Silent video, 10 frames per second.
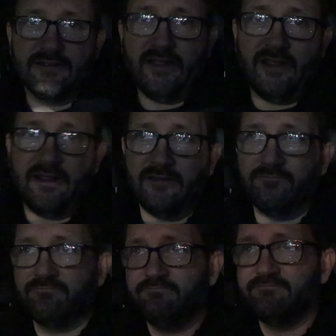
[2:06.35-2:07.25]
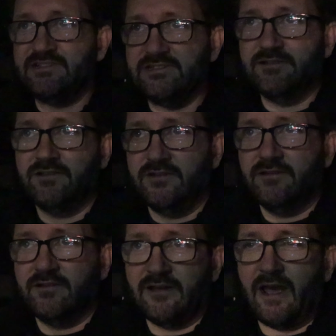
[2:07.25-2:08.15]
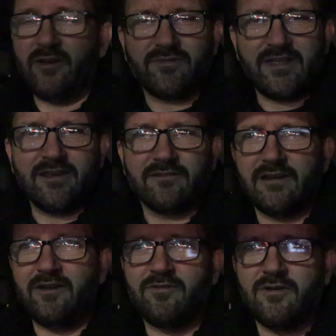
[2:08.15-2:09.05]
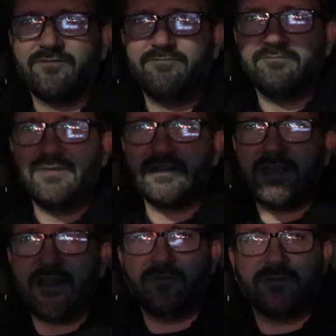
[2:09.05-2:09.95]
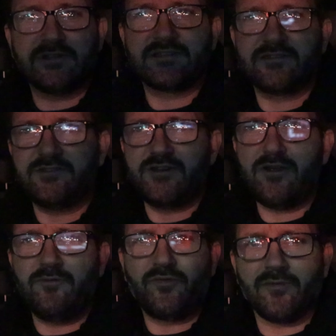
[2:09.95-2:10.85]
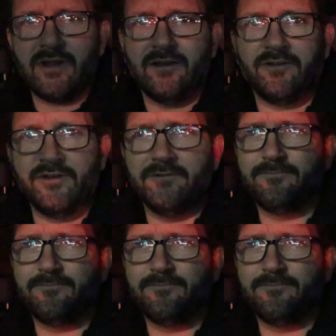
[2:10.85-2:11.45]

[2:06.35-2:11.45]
And I don't think, I don't know if McKenna was too thrilled